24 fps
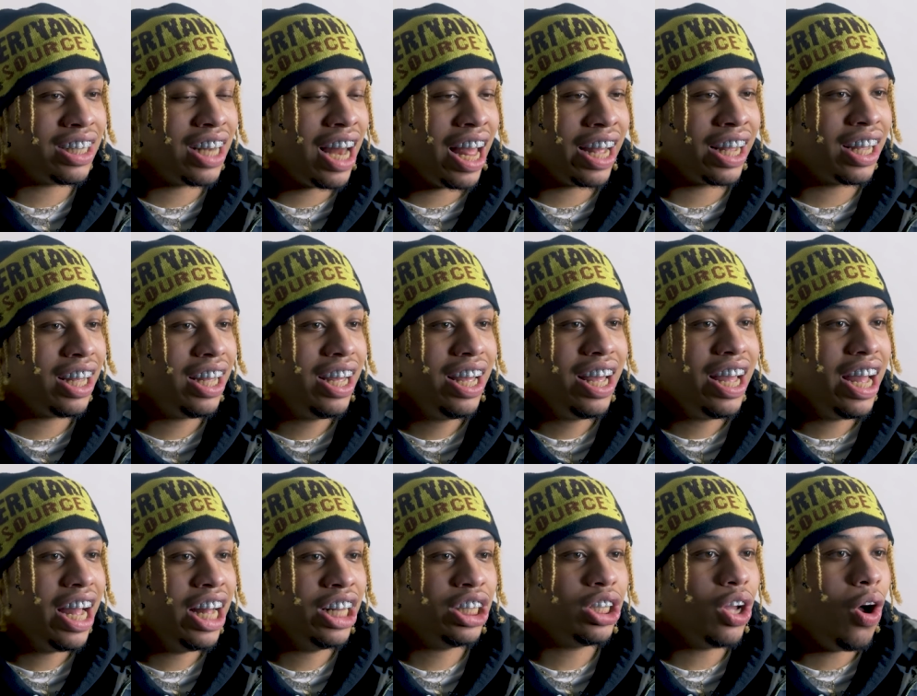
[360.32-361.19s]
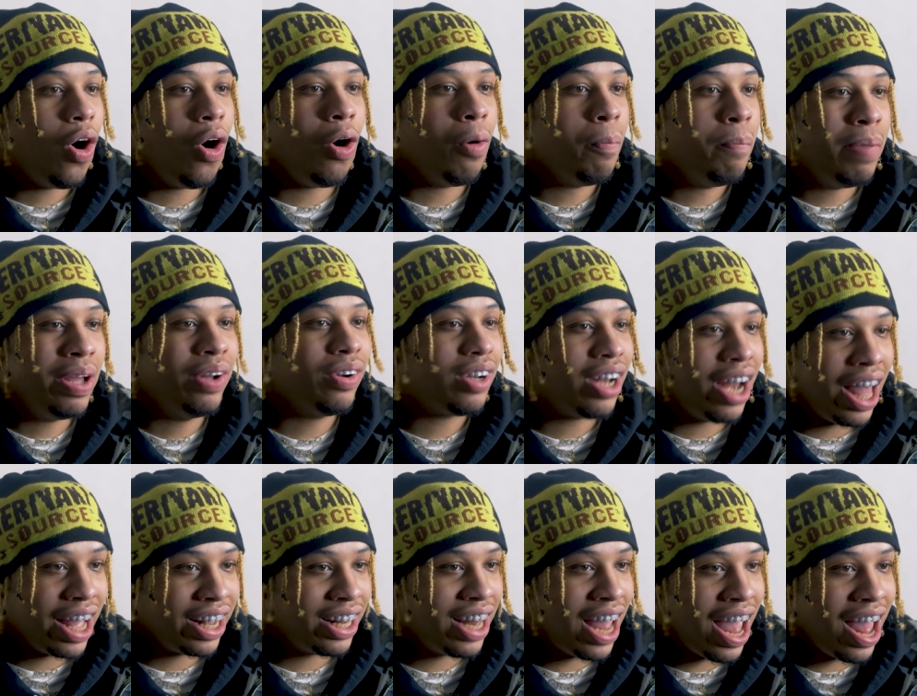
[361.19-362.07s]
it's like it's all built
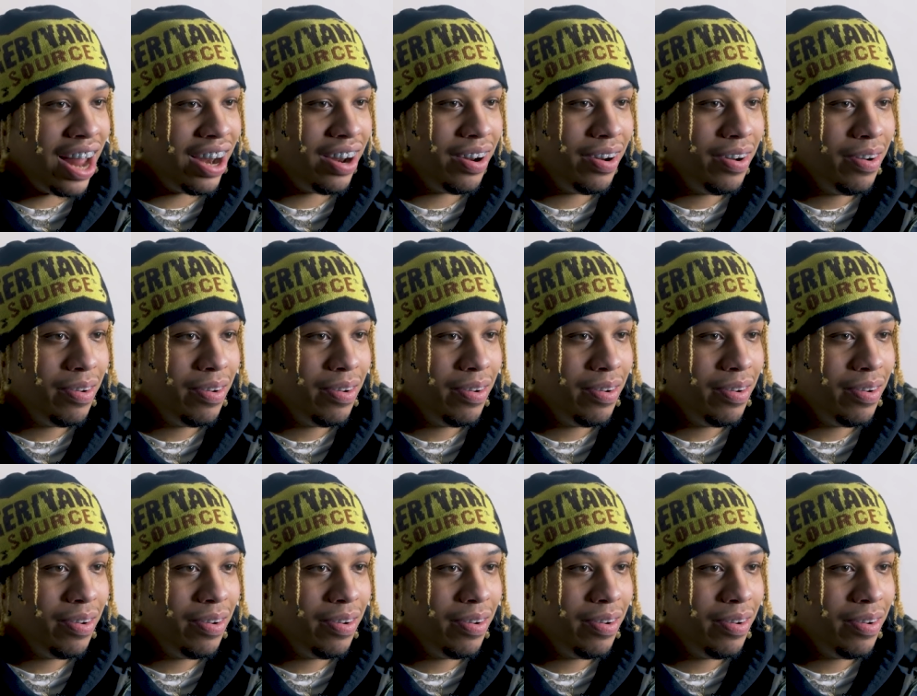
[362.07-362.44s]
like that.